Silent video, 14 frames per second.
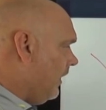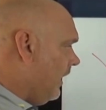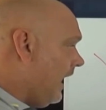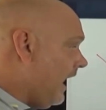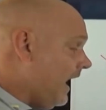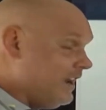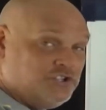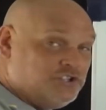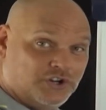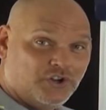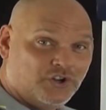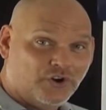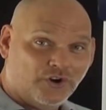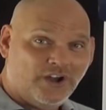And as you
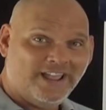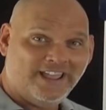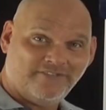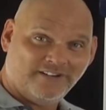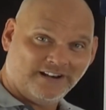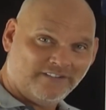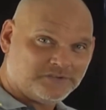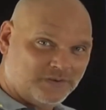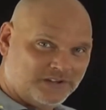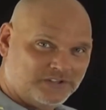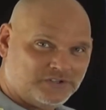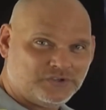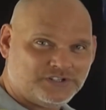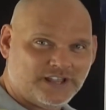know, if a level's been
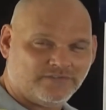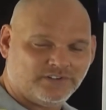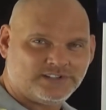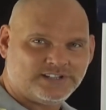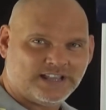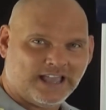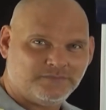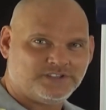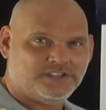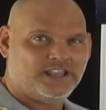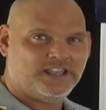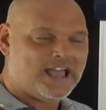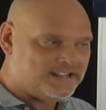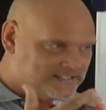touched several times,
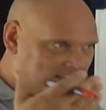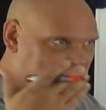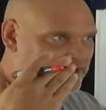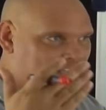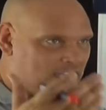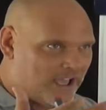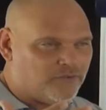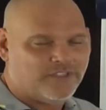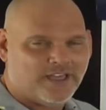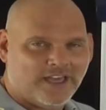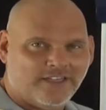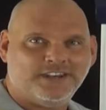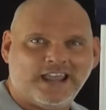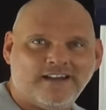the idea out there,
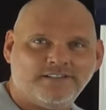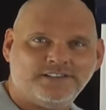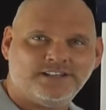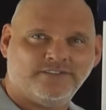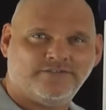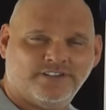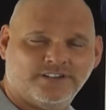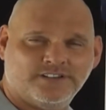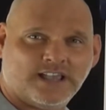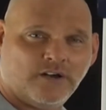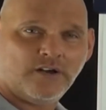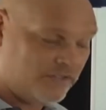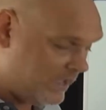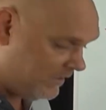the narrative that's
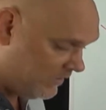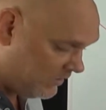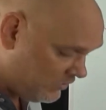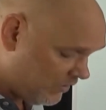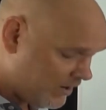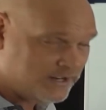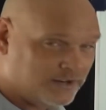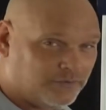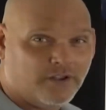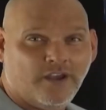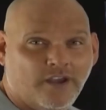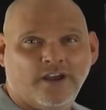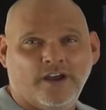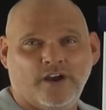out there in the trading
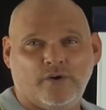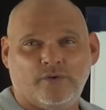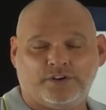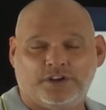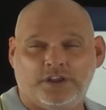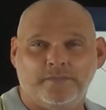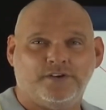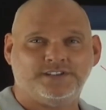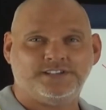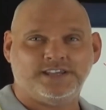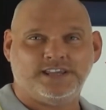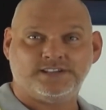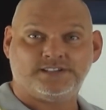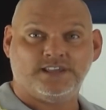
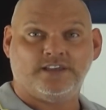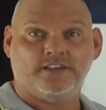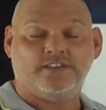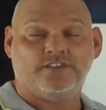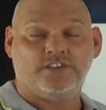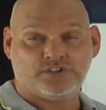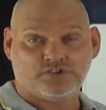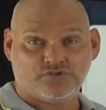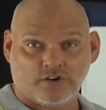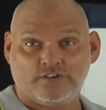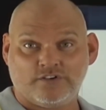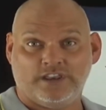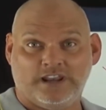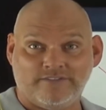community is that the stronger
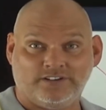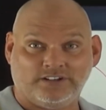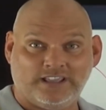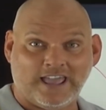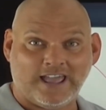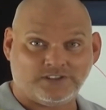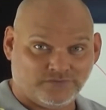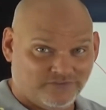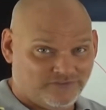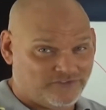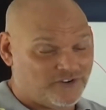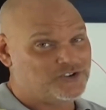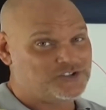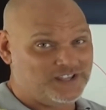the level gets.
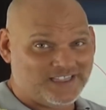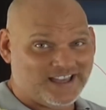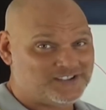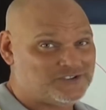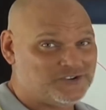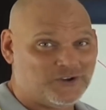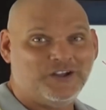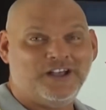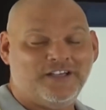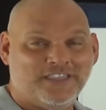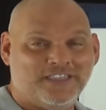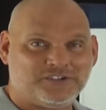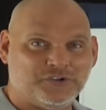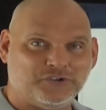Unfortunately, that's
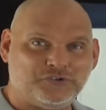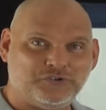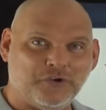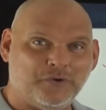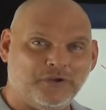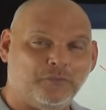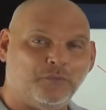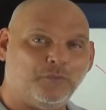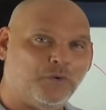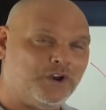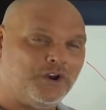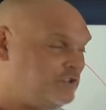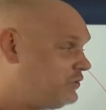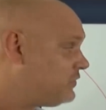not true. What
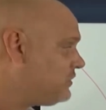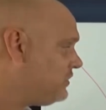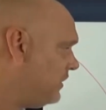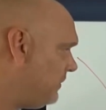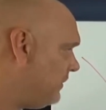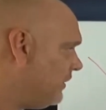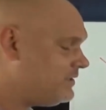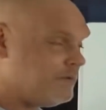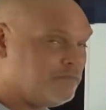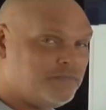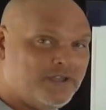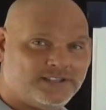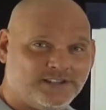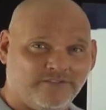it does do though is it
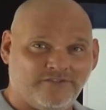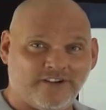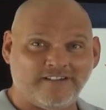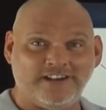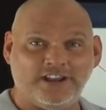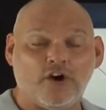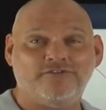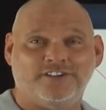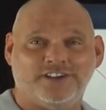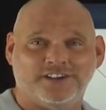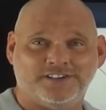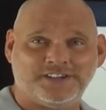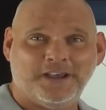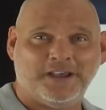makes it very
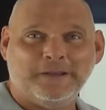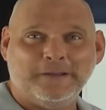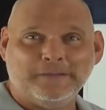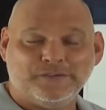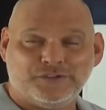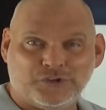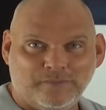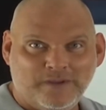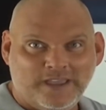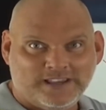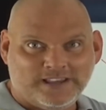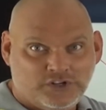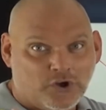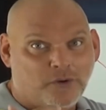obvious. So it
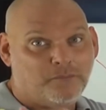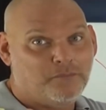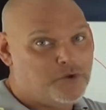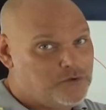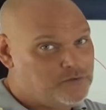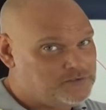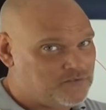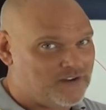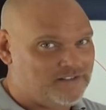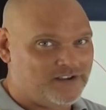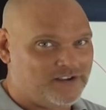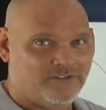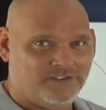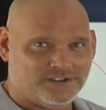makes your moves
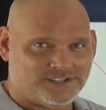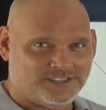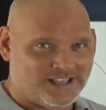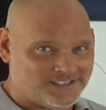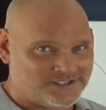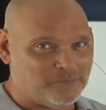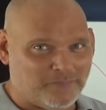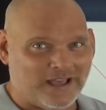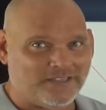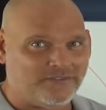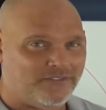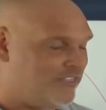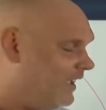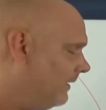very obvious, and that's a bad
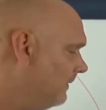thing.